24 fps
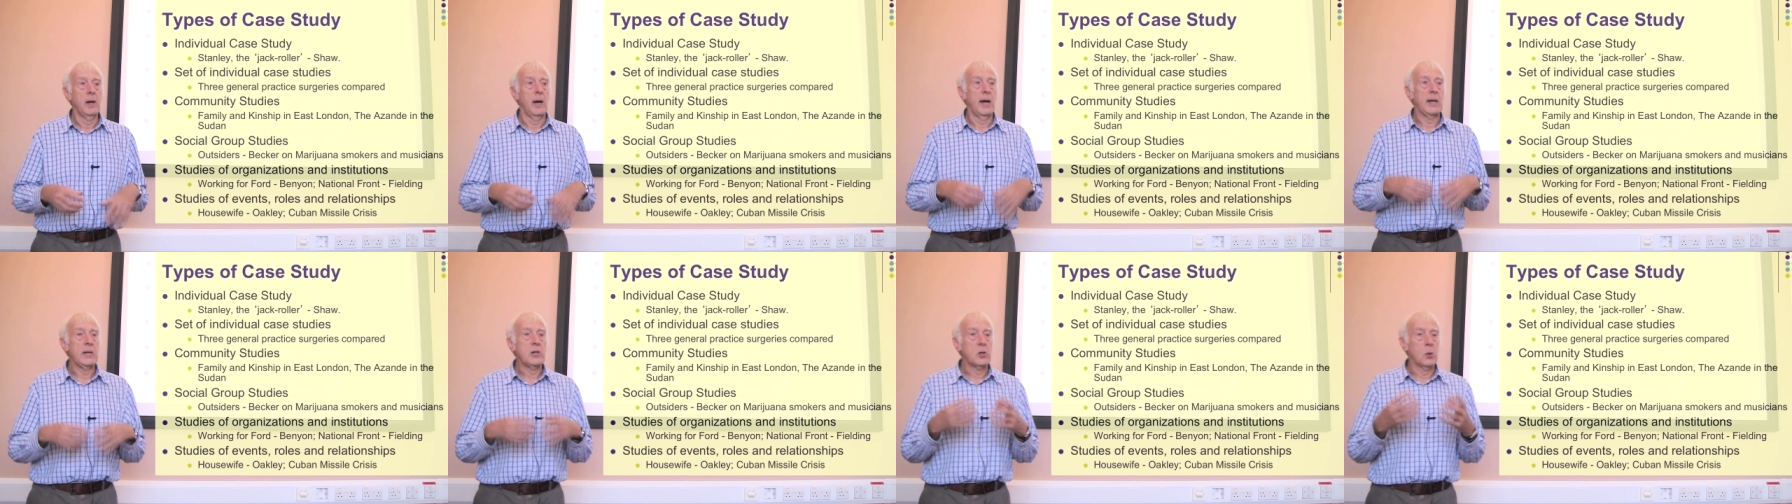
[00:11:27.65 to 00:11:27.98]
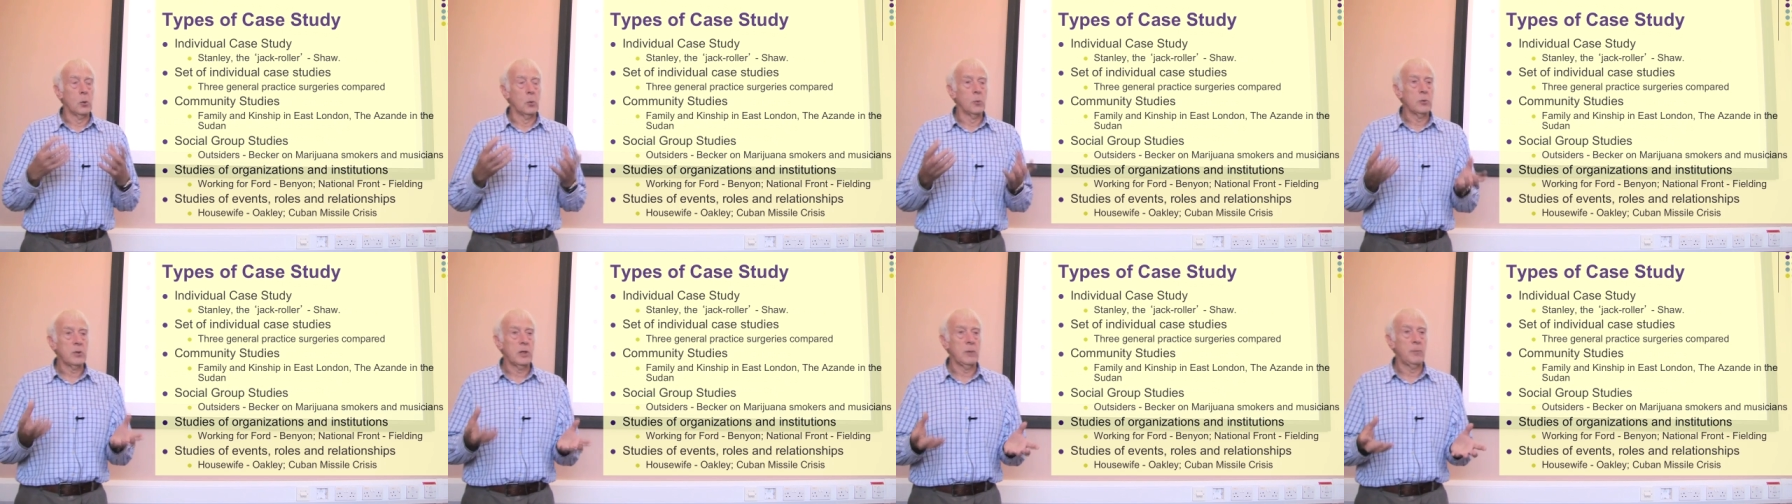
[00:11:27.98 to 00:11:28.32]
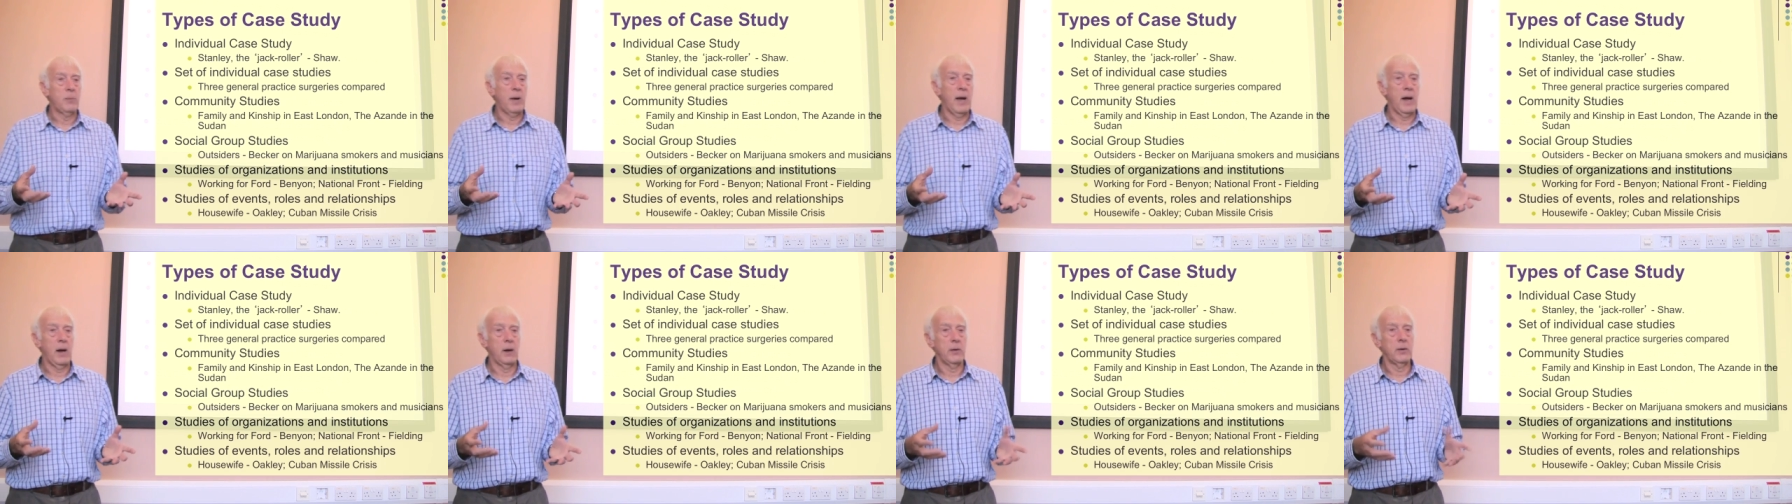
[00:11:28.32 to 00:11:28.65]
and talked
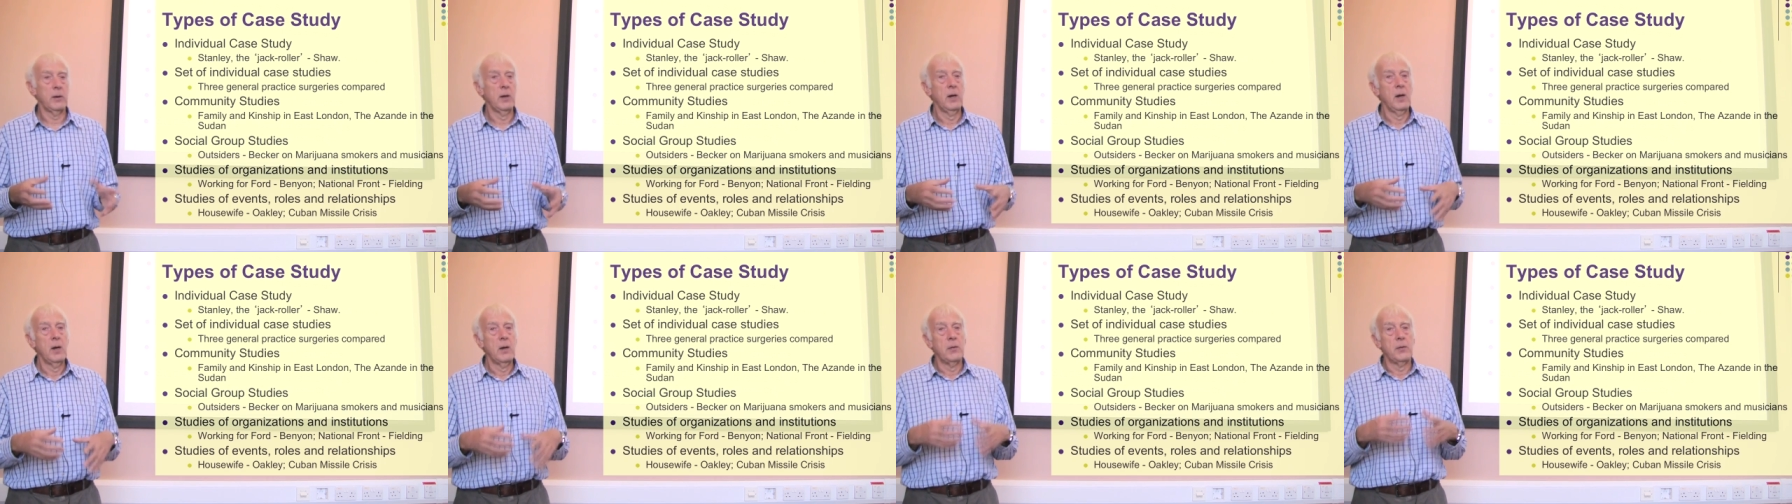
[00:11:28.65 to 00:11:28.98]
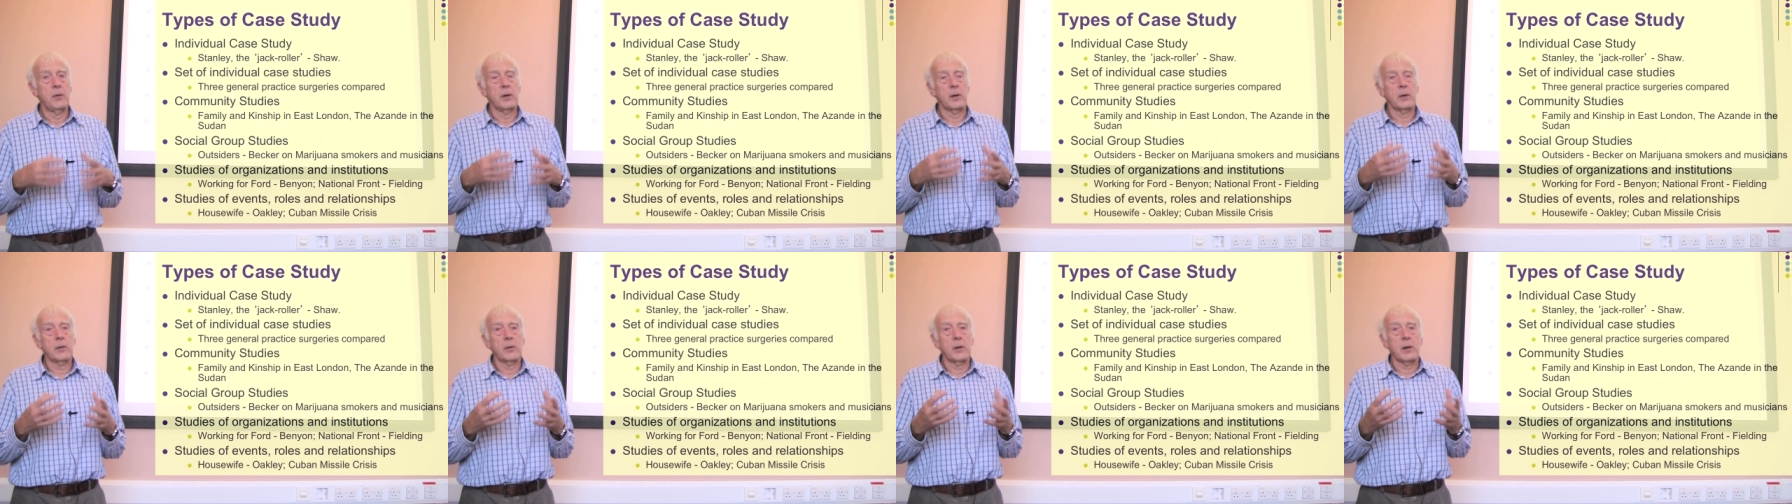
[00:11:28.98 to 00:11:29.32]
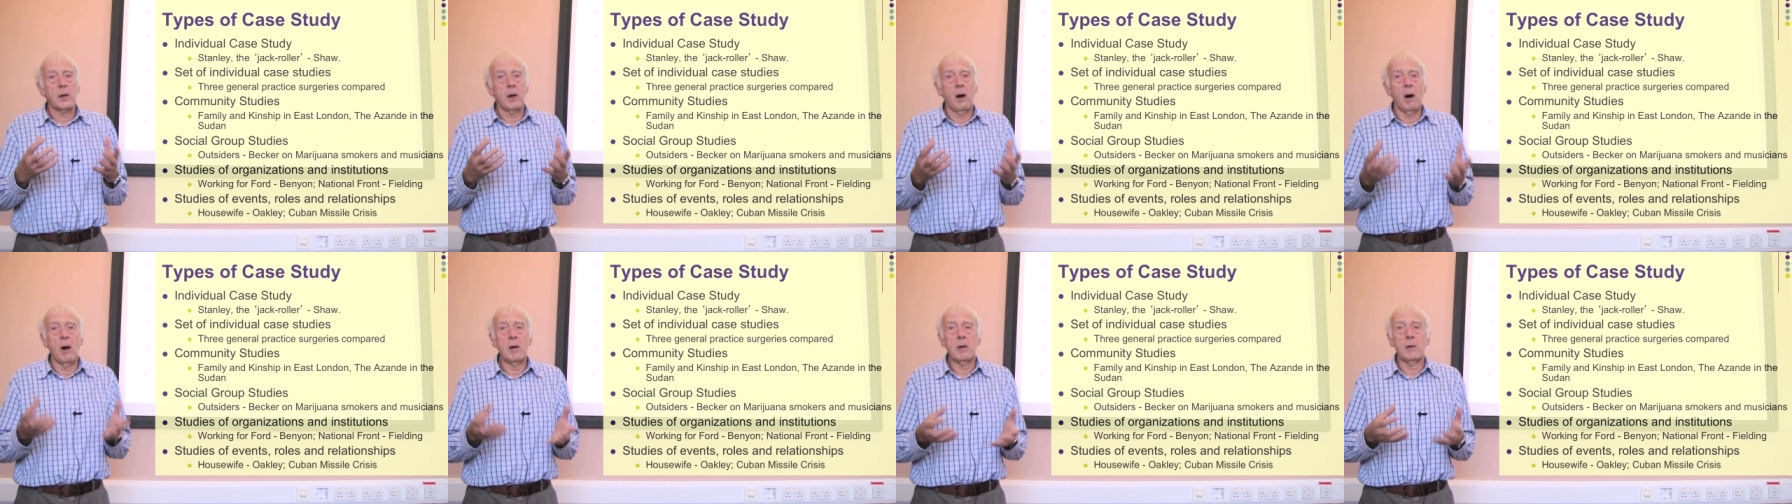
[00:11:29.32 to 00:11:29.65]
about
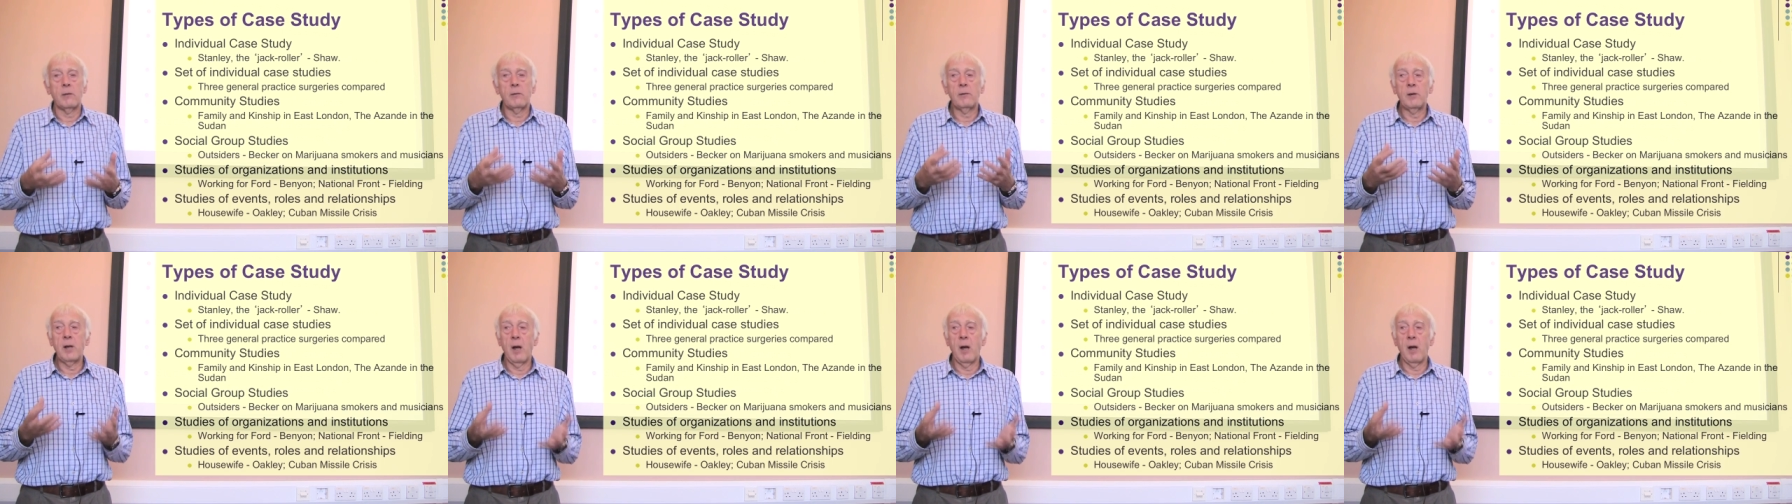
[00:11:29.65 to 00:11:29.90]
the kind of